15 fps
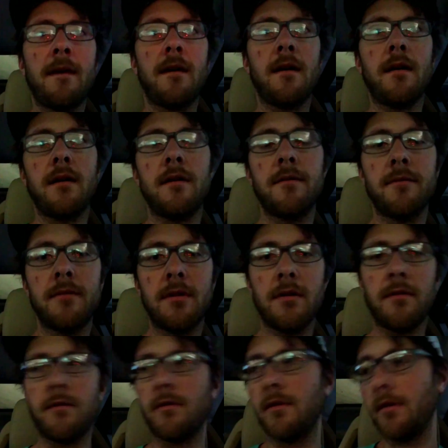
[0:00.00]
Okay, now
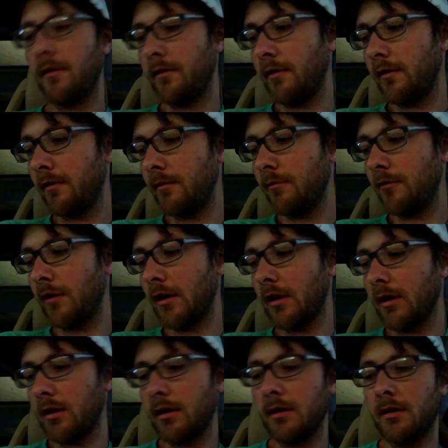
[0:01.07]
it's doing a system check.